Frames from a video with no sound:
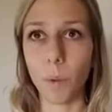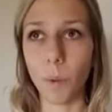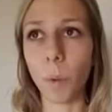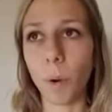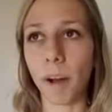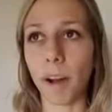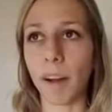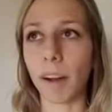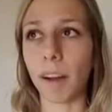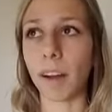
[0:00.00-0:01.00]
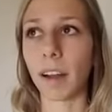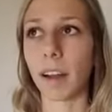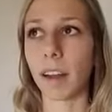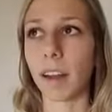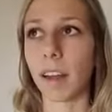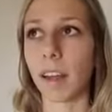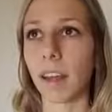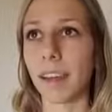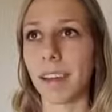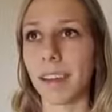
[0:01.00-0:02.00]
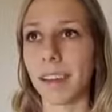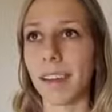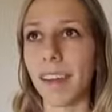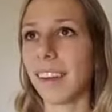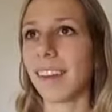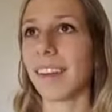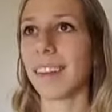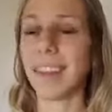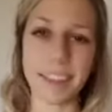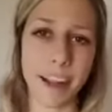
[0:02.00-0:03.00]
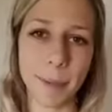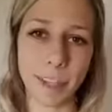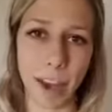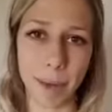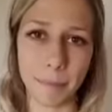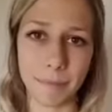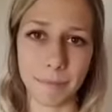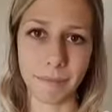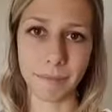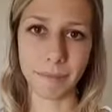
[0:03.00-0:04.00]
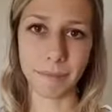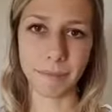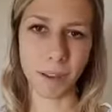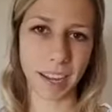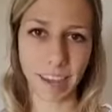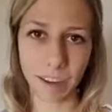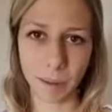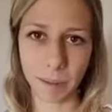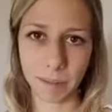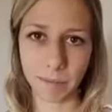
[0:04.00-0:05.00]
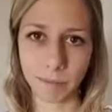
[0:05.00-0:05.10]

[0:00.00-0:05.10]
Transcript: Or, that's not my job, so I can't do it.